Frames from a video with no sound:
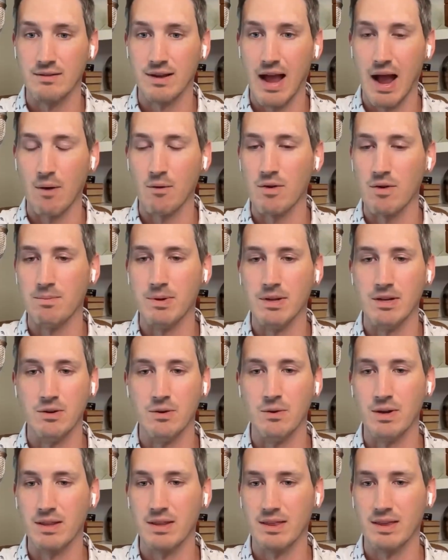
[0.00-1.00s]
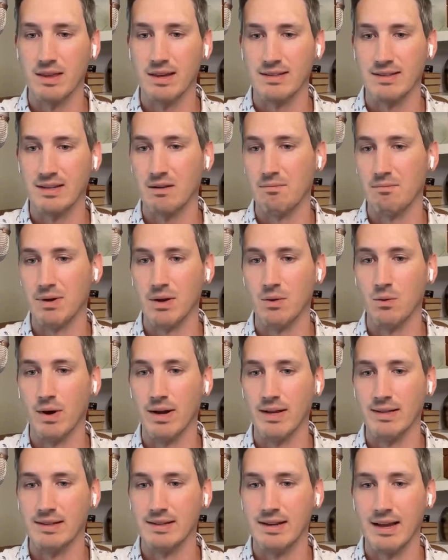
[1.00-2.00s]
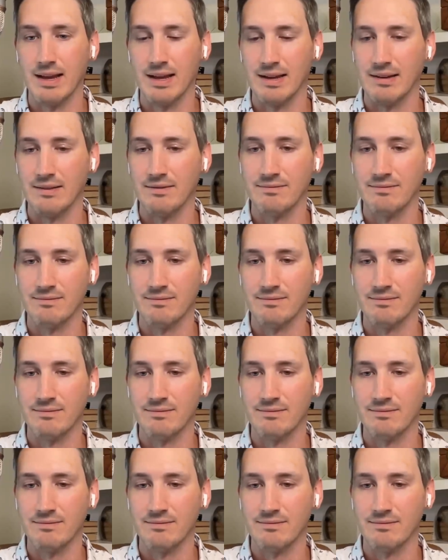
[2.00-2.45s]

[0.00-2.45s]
how we've been doing things in a big way to date.